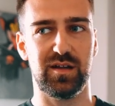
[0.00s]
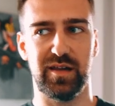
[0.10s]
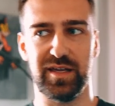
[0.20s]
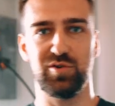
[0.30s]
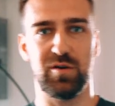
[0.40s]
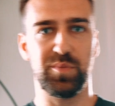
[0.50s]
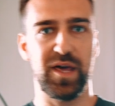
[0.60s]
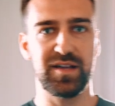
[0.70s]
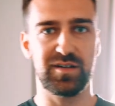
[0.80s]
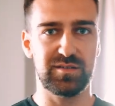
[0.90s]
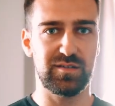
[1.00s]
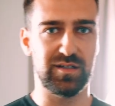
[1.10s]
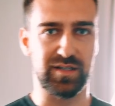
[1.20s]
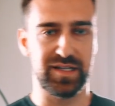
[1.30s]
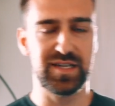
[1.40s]
like you are playing
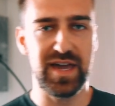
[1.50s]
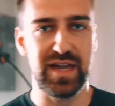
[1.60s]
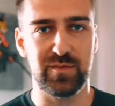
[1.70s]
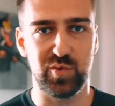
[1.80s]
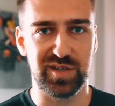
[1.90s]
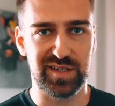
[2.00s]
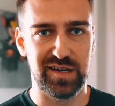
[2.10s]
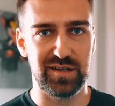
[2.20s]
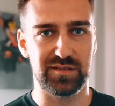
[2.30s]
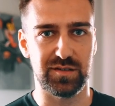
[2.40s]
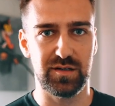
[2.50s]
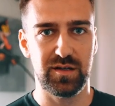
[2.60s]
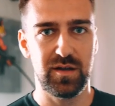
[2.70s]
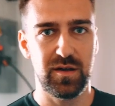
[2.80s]
a game with a character,